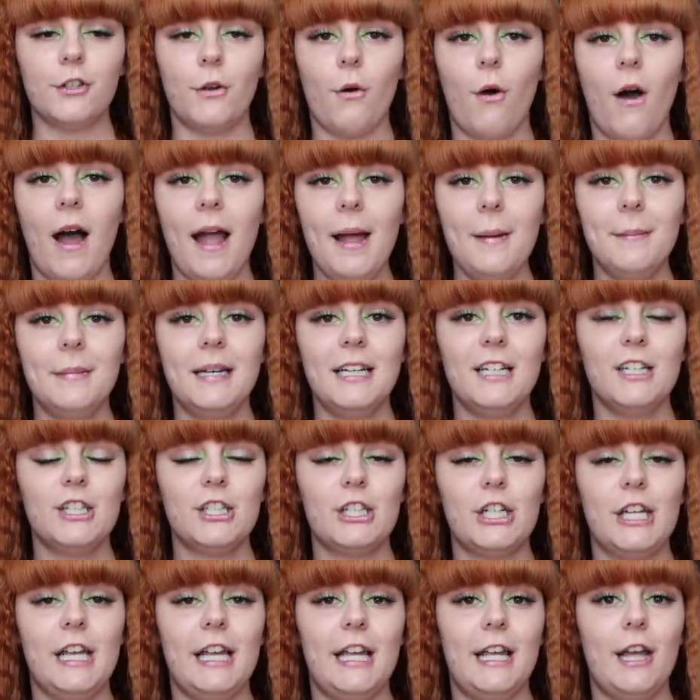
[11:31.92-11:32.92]
So I am
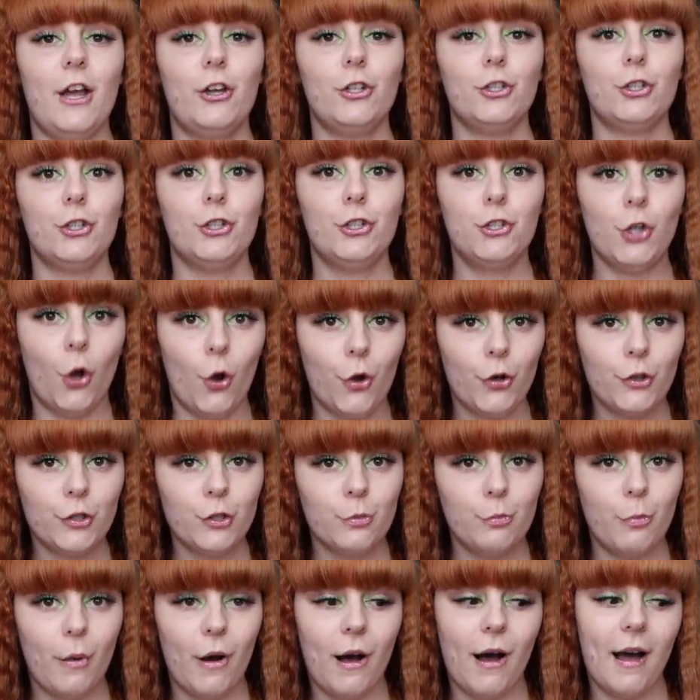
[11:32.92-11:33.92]
literally
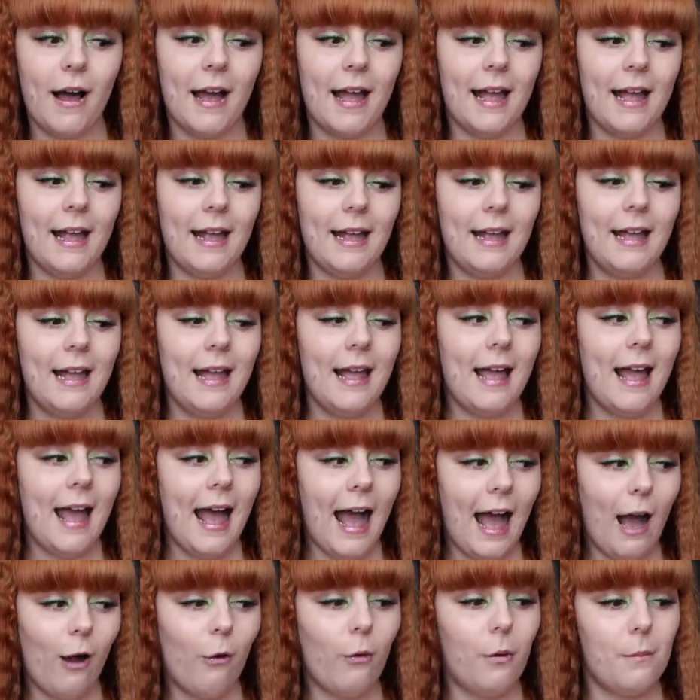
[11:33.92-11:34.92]
shocked by
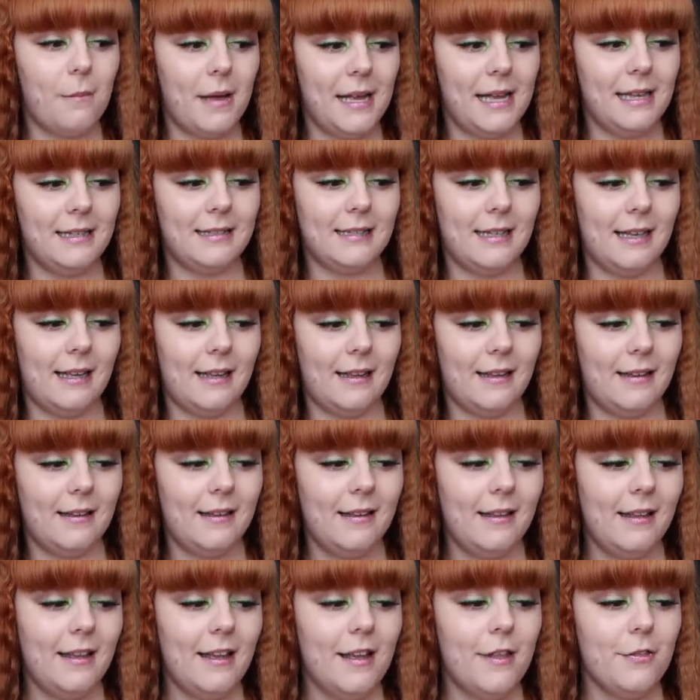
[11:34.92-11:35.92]
how
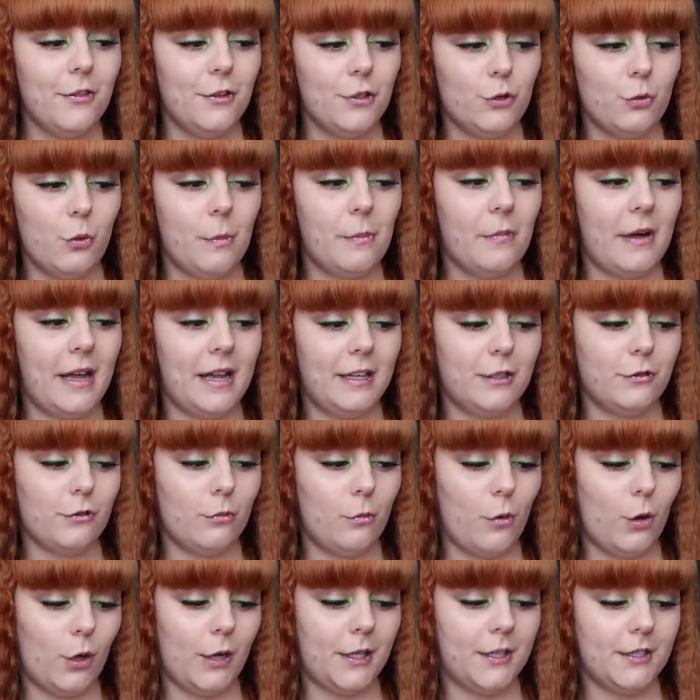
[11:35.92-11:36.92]
amazing the swimwear is
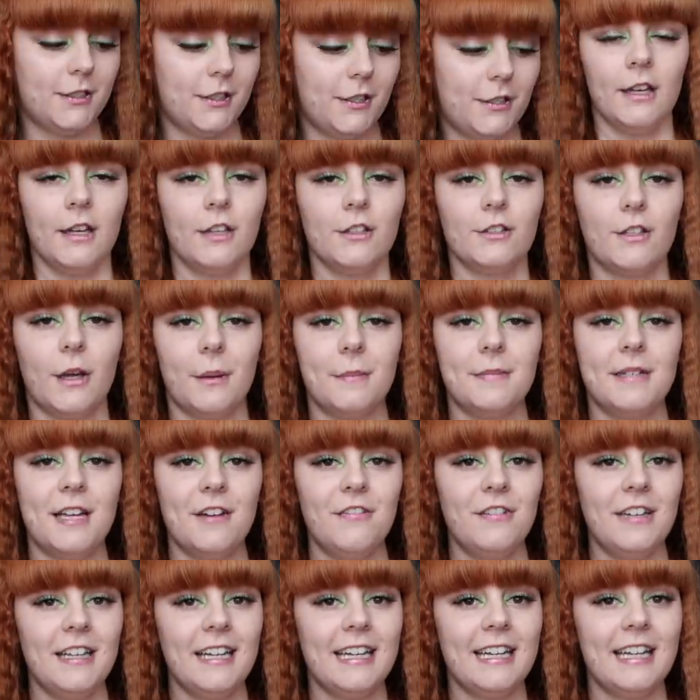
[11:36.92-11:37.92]
from Hollister. So I'm
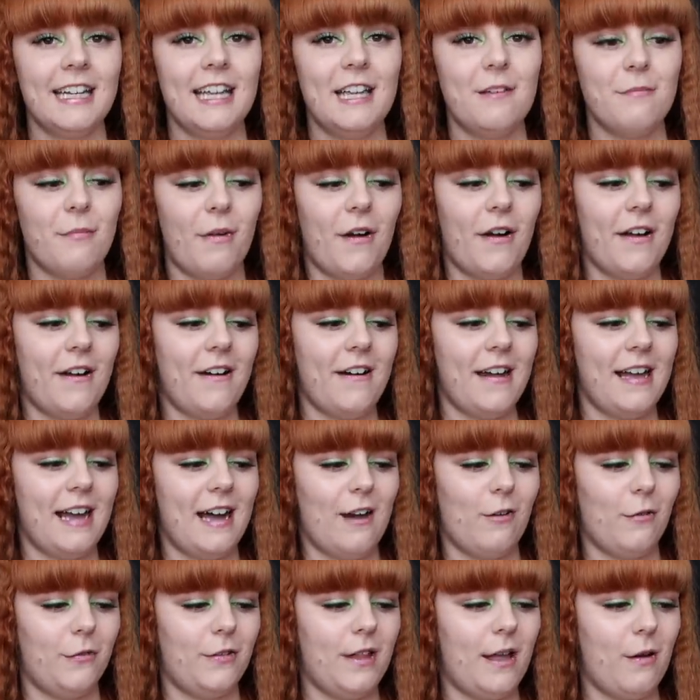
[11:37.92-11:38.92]
definitely going to keep my eye
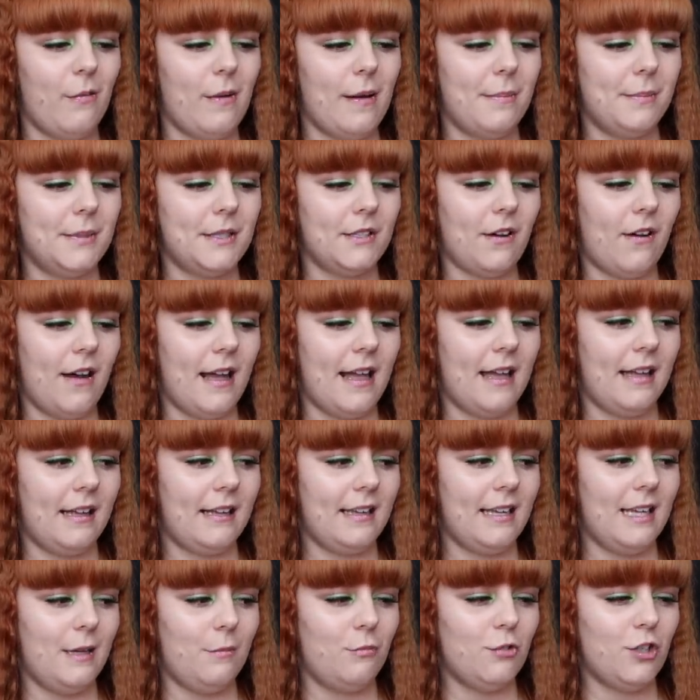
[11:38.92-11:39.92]
out on their website
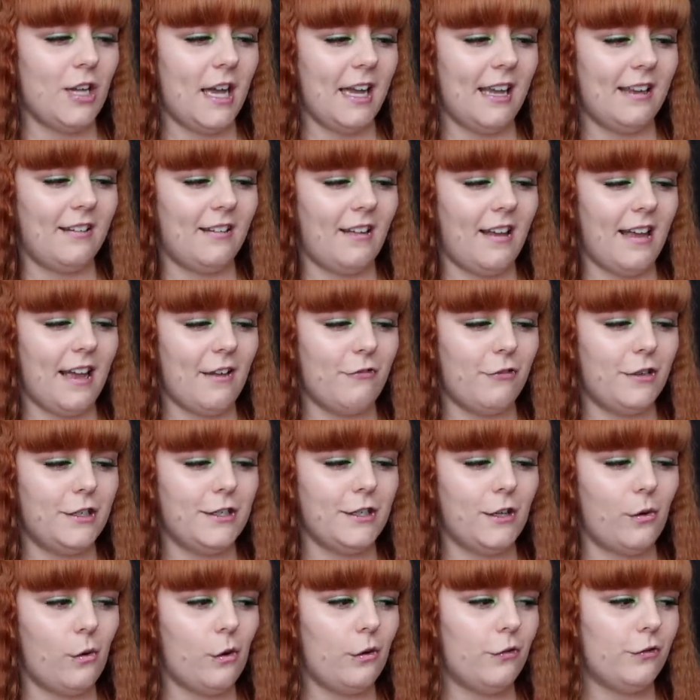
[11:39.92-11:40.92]
and keep checking like every
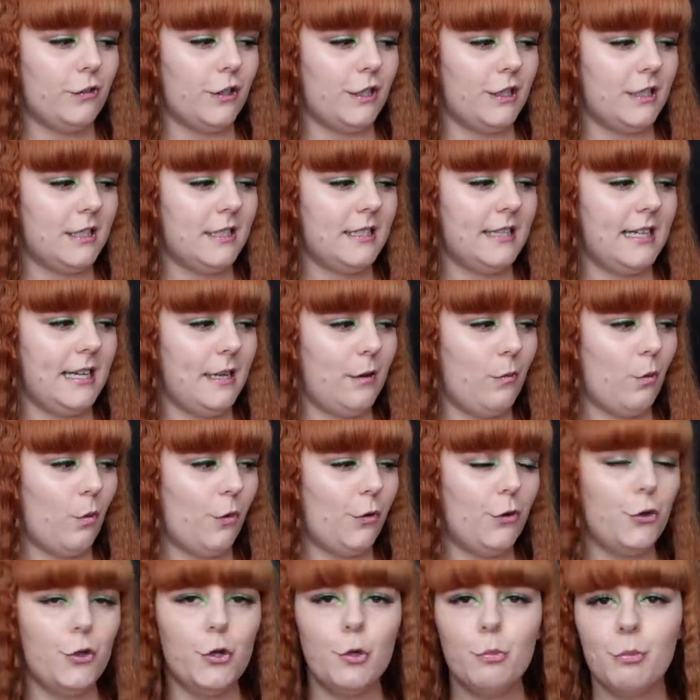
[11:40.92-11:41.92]
so often to see
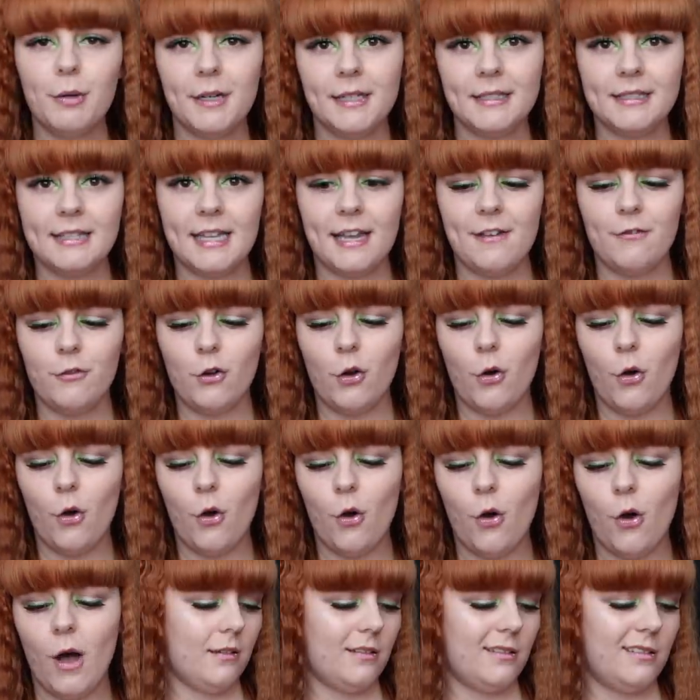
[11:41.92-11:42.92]
what new prints they've
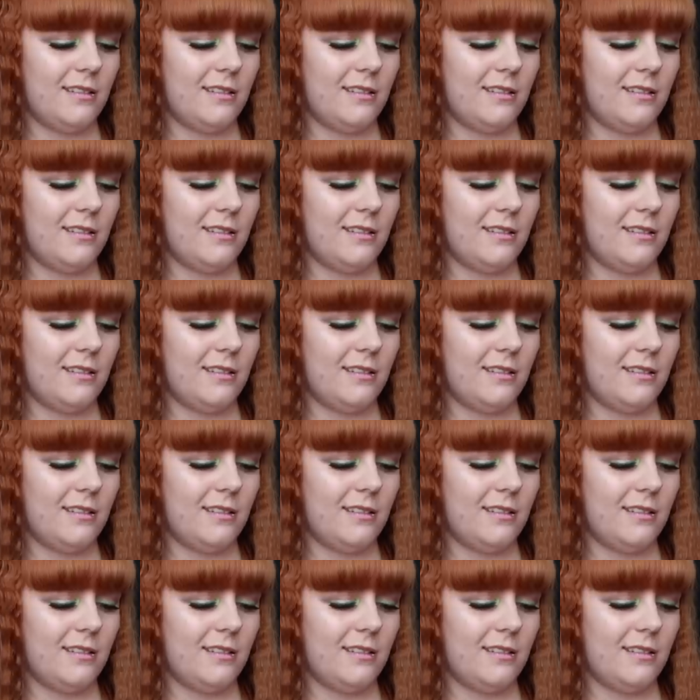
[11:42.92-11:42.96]
got.